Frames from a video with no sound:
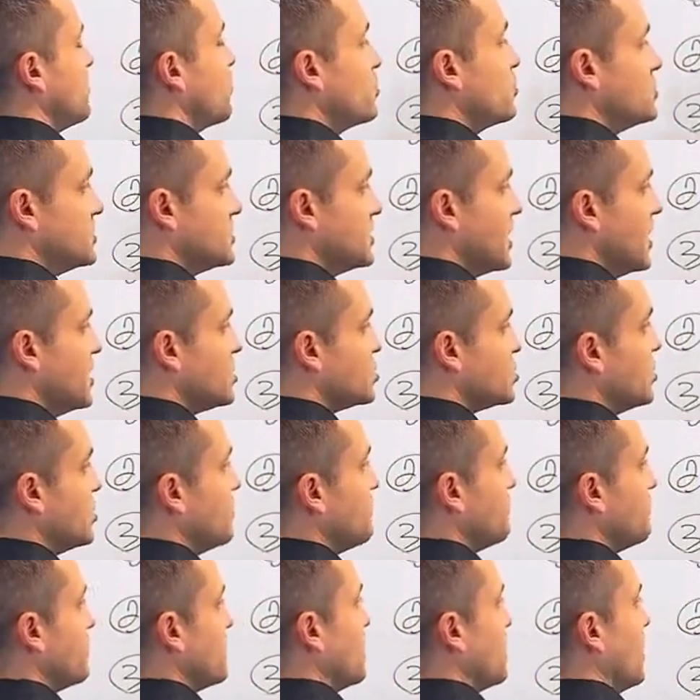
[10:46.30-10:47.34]
the
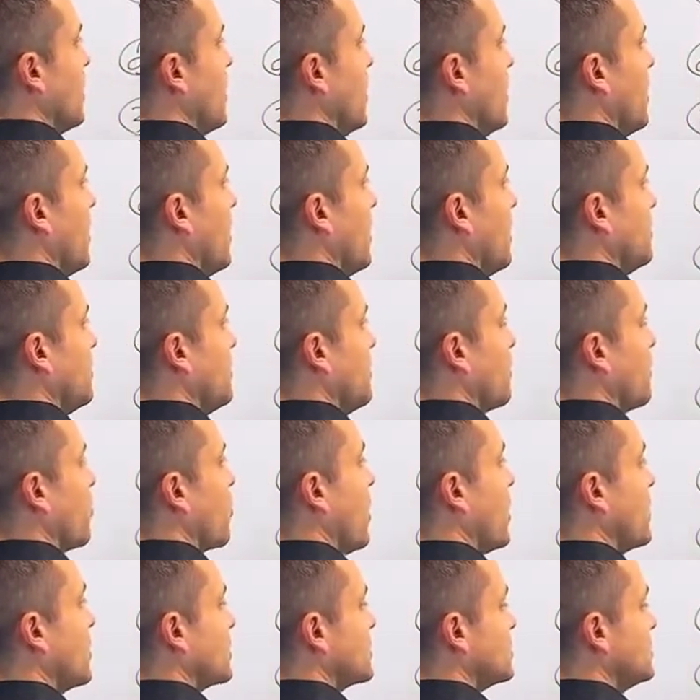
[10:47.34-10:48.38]
presentation, and the
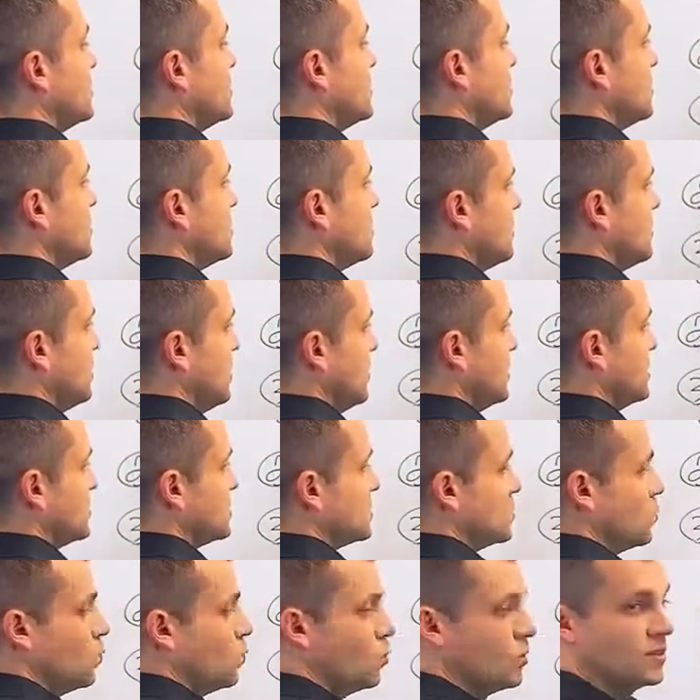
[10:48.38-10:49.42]
product
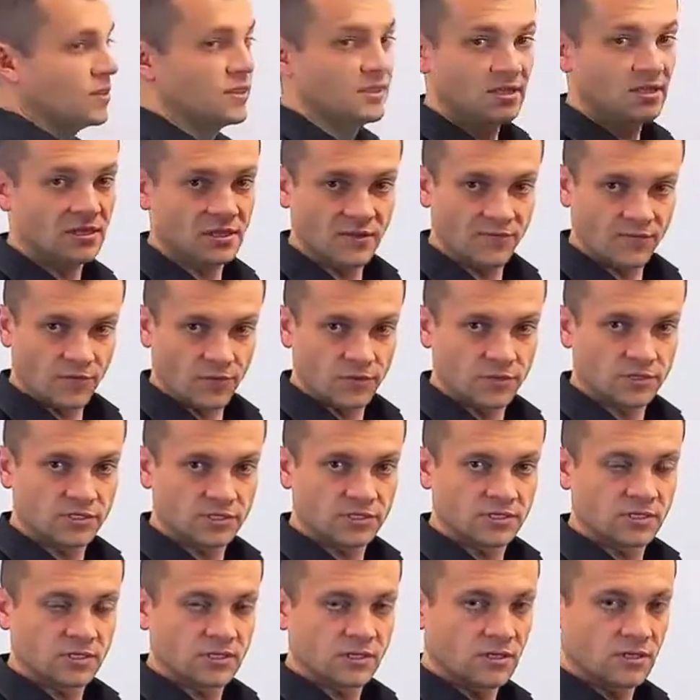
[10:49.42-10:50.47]
is what
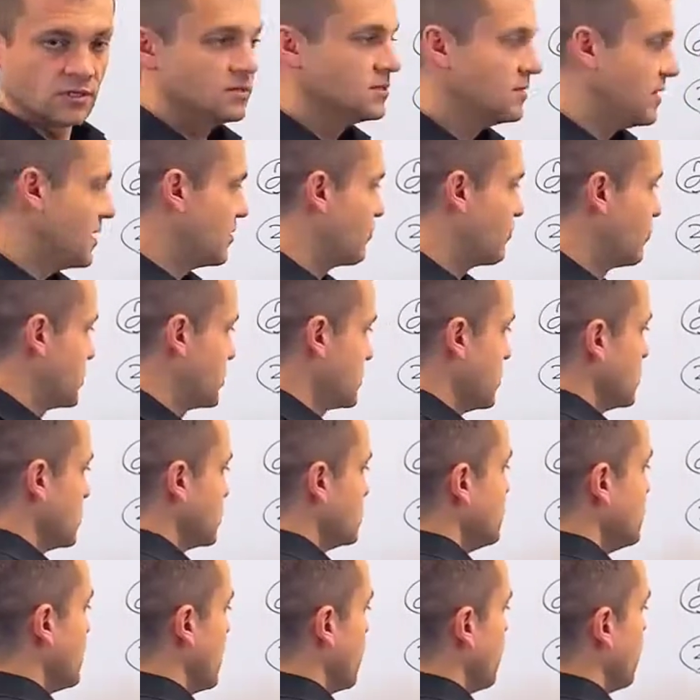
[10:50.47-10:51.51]
delivers that
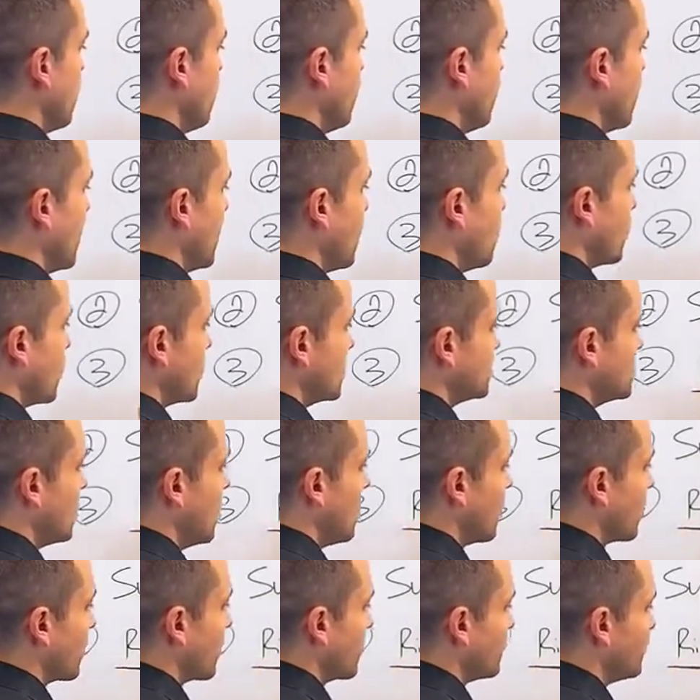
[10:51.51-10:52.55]
result to them, but I want to
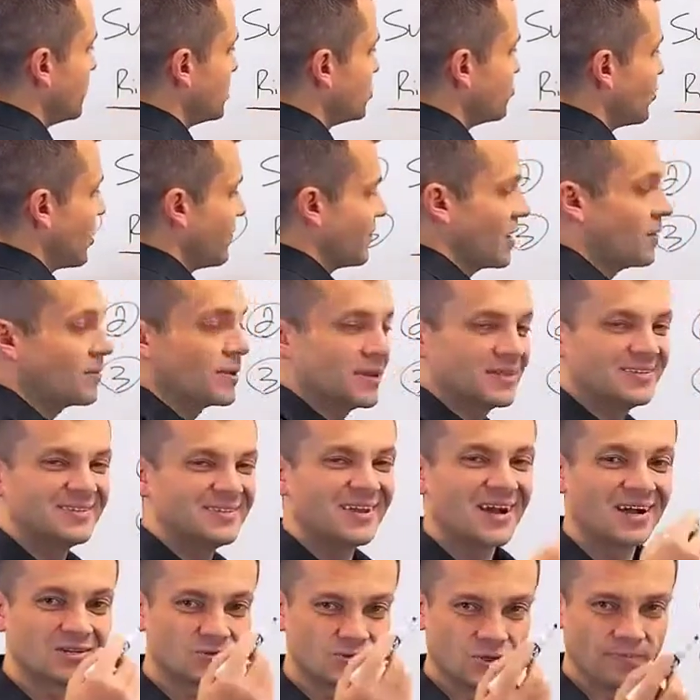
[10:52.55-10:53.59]
target the traffic. I'm going to
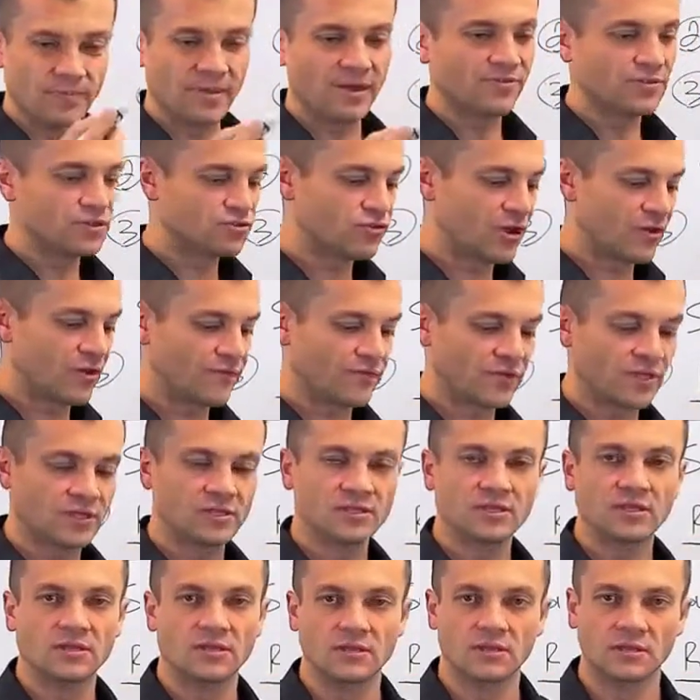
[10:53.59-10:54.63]
talk to you about the traffic
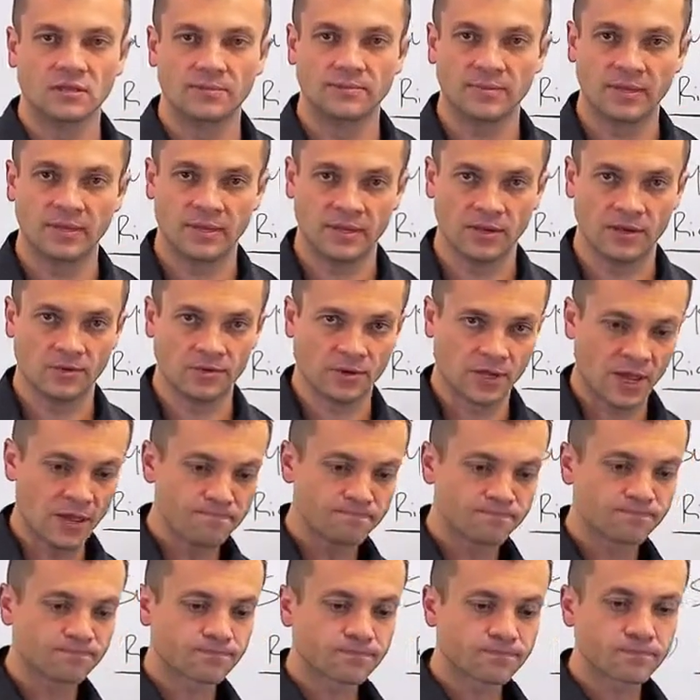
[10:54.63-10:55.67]
in a bit here,
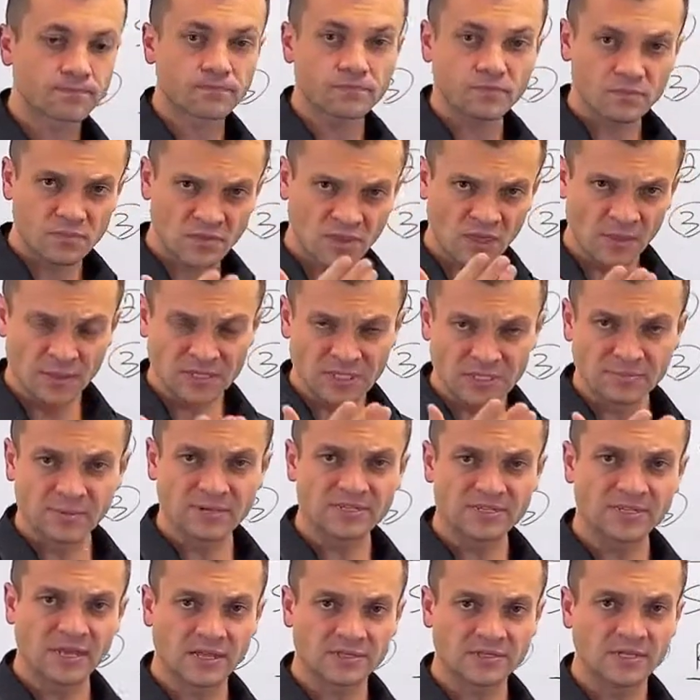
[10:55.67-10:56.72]
okay? Does this
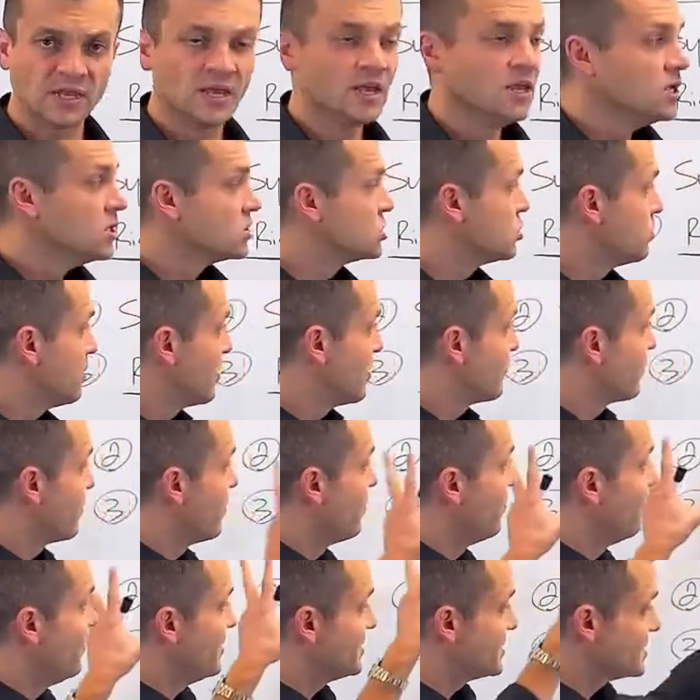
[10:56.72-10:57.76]
make sense? So my
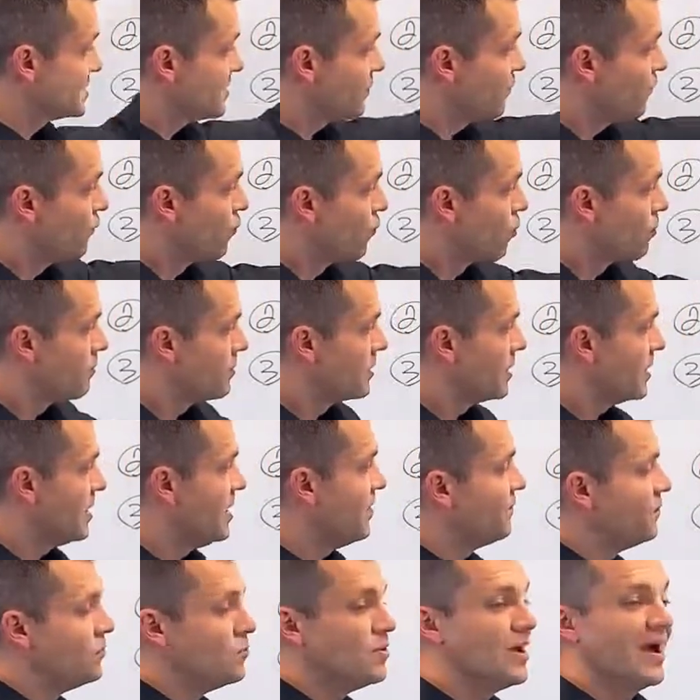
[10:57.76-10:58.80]
friend, this is a formula.
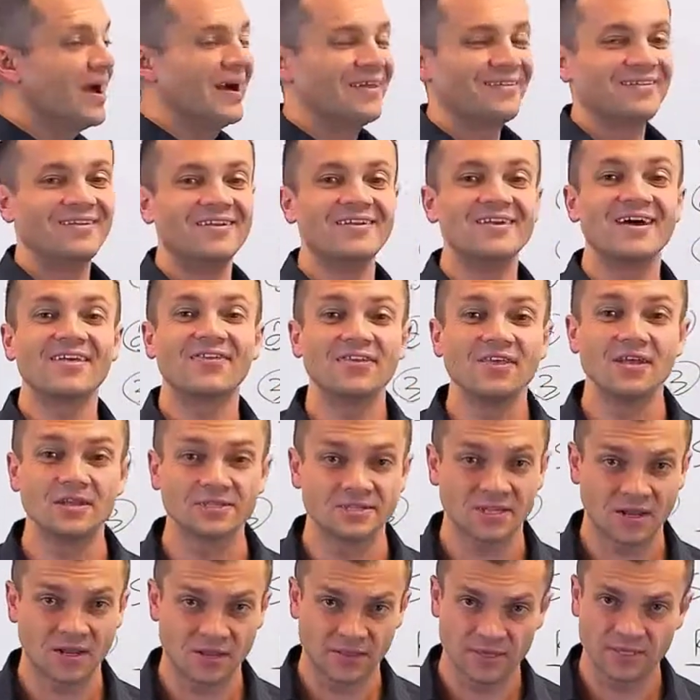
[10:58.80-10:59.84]
If you got nothing
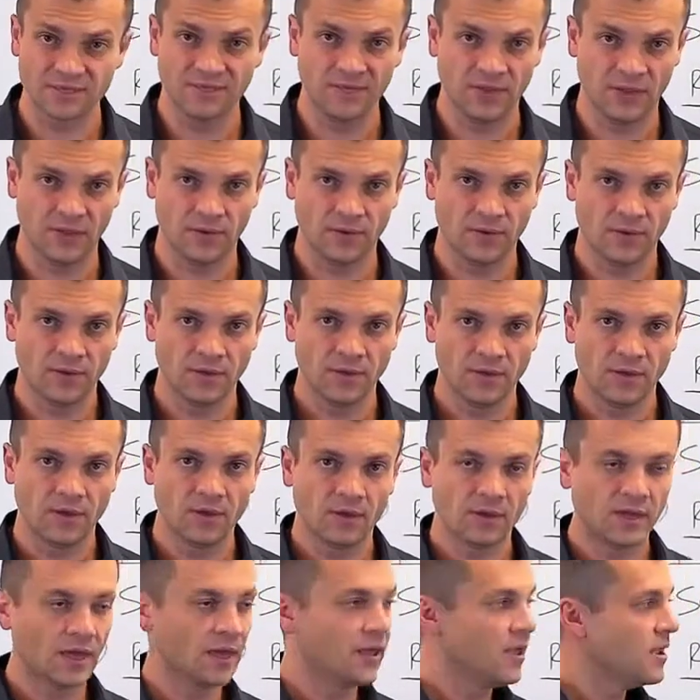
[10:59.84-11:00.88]
else out of this video,
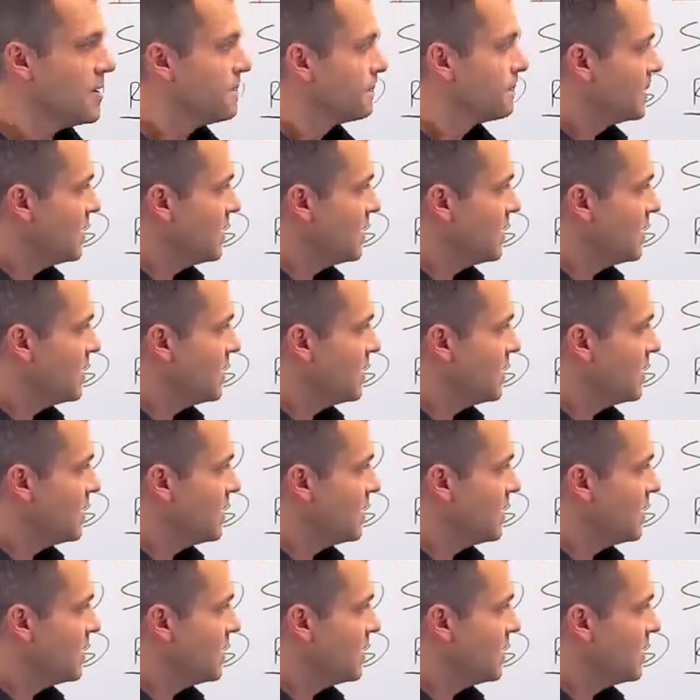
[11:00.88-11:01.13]
okay,